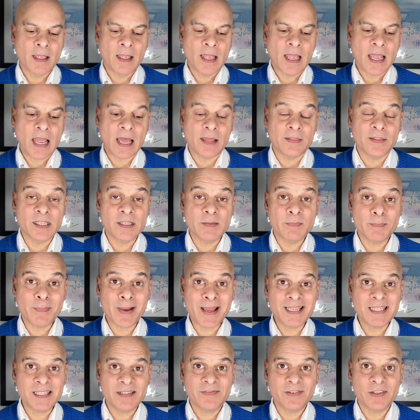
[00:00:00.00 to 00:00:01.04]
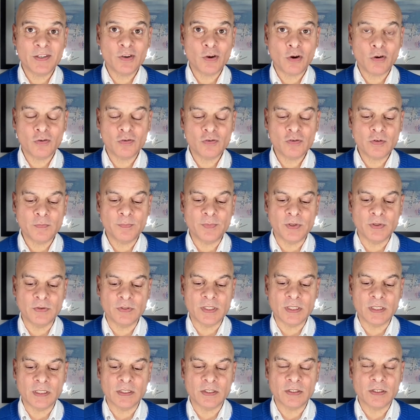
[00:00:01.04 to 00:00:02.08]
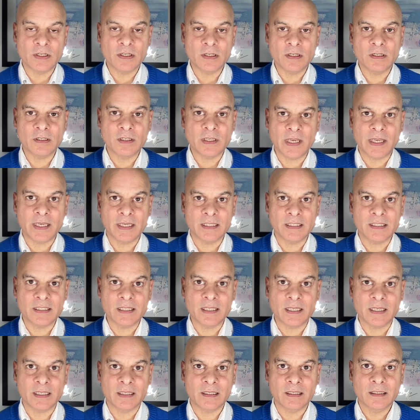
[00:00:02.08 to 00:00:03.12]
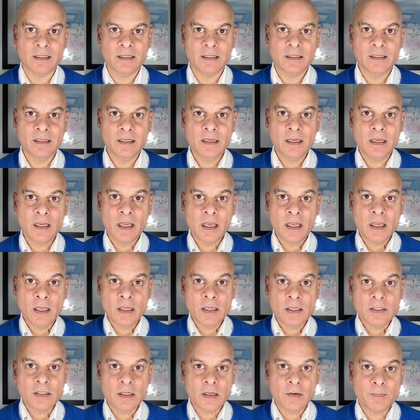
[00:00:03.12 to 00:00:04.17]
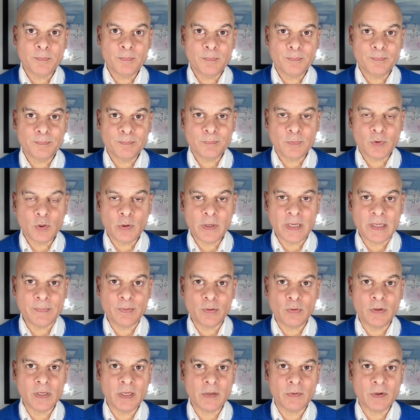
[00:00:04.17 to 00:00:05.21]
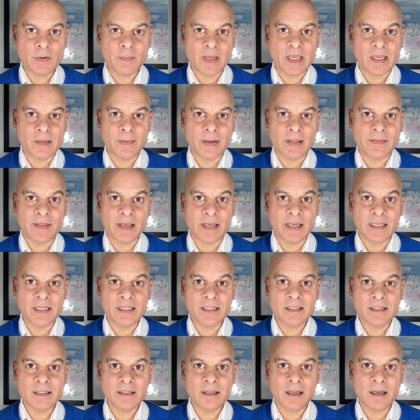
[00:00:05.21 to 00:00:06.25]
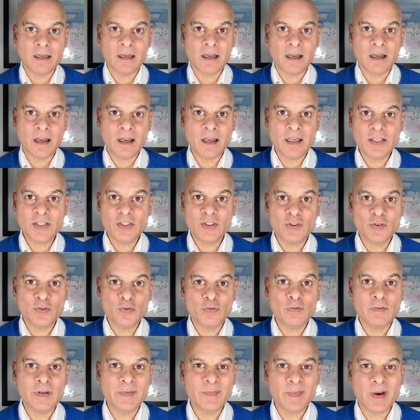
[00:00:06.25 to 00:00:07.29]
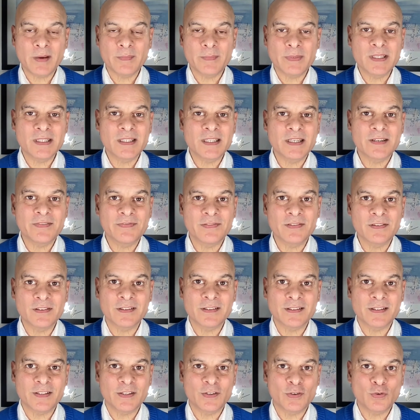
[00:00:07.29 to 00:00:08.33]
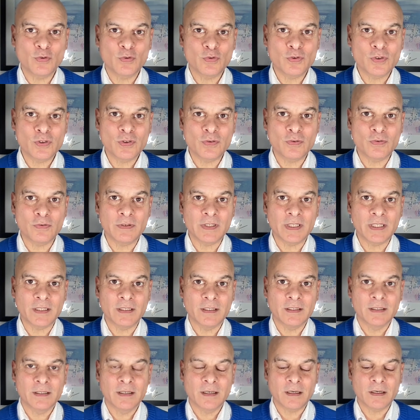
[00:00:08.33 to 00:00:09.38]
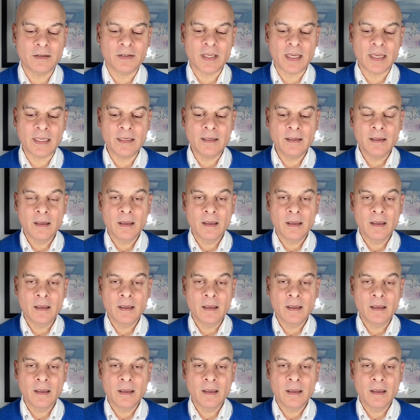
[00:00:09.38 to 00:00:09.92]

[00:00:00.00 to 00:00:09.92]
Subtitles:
and this massively contributed to her getting sick. So a quick point I want to make about that is her story might be different to your story, okay?